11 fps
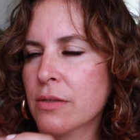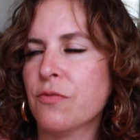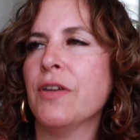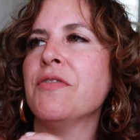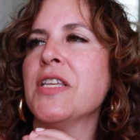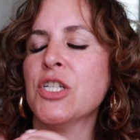
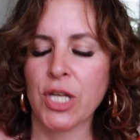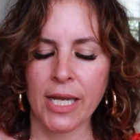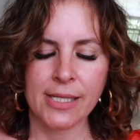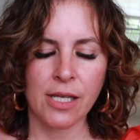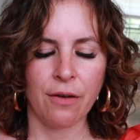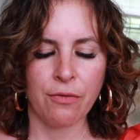50
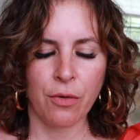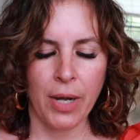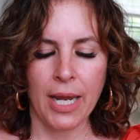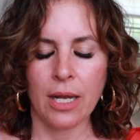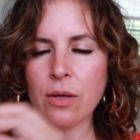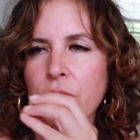Shades of
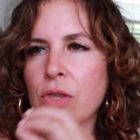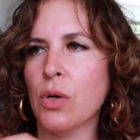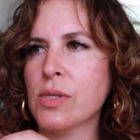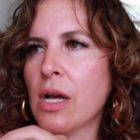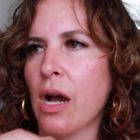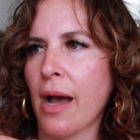Grey.
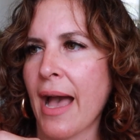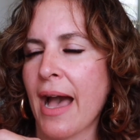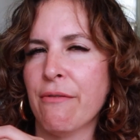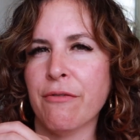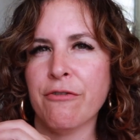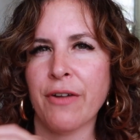Those
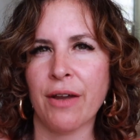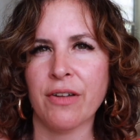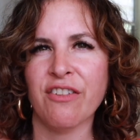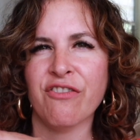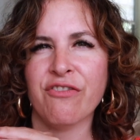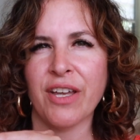have
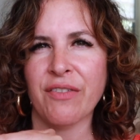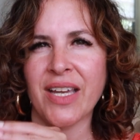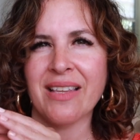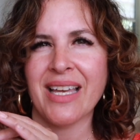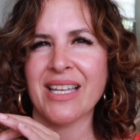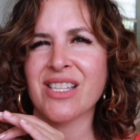very
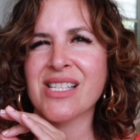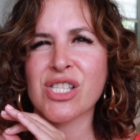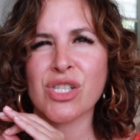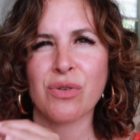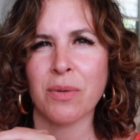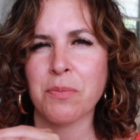vivid like
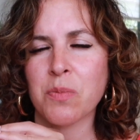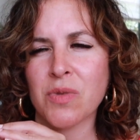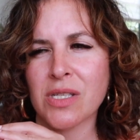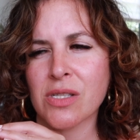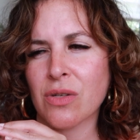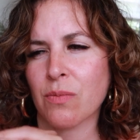
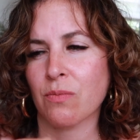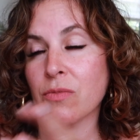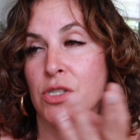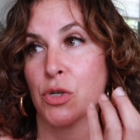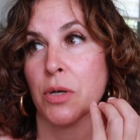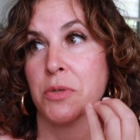
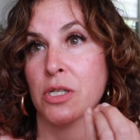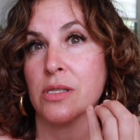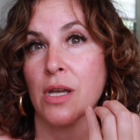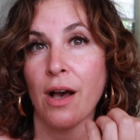descriptions